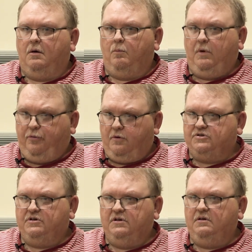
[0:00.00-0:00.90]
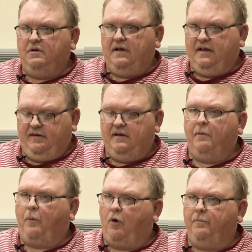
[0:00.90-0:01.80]
with our son in the
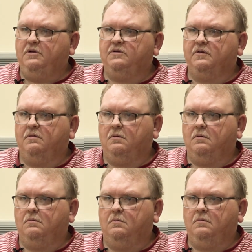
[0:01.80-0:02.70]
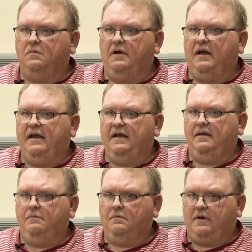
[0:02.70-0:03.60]
apartments,
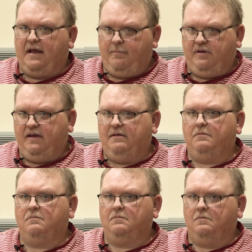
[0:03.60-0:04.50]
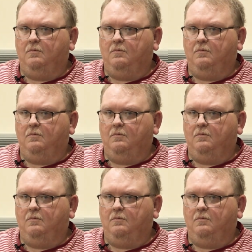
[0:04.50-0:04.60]
and Habitat